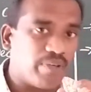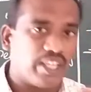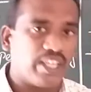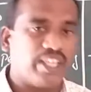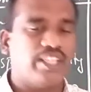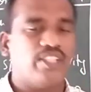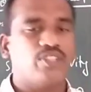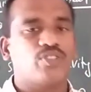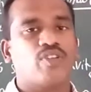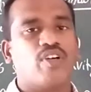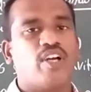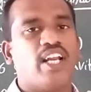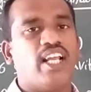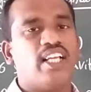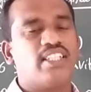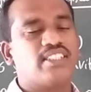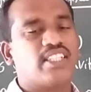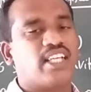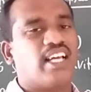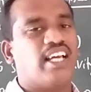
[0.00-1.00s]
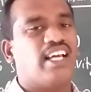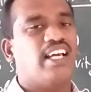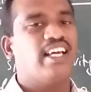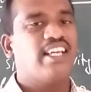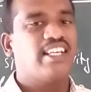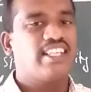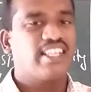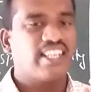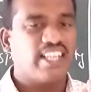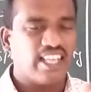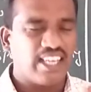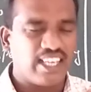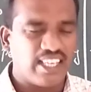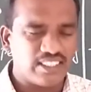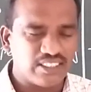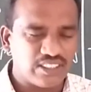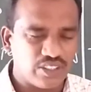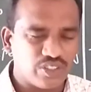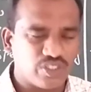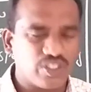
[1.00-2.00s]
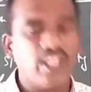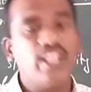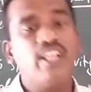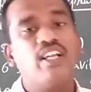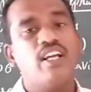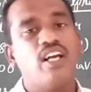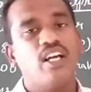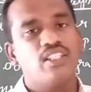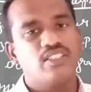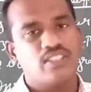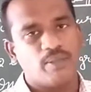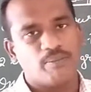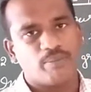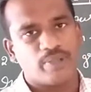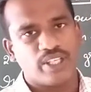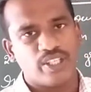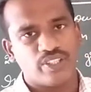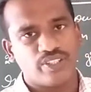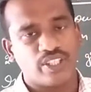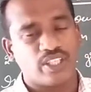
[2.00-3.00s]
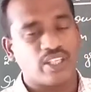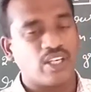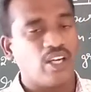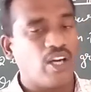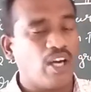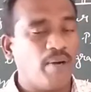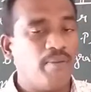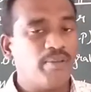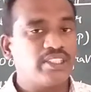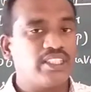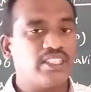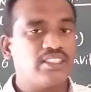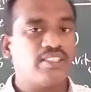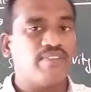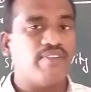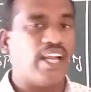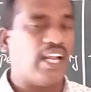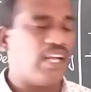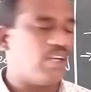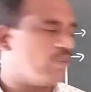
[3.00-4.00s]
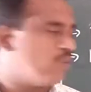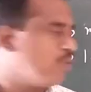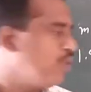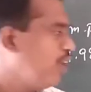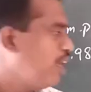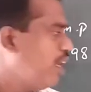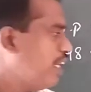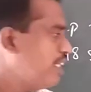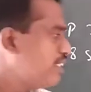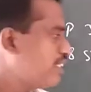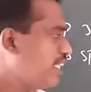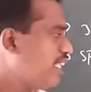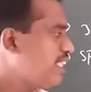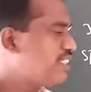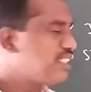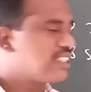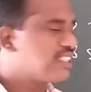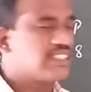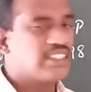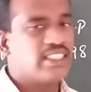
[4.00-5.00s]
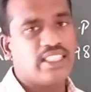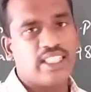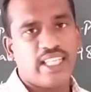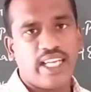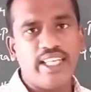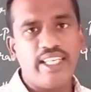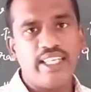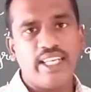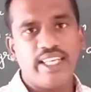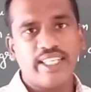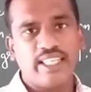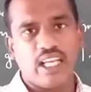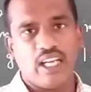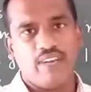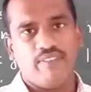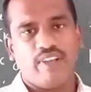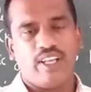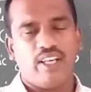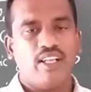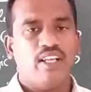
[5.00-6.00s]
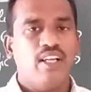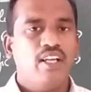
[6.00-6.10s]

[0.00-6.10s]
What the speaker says: It is called as the transition temperature. How much is the value? 369 Kelvin.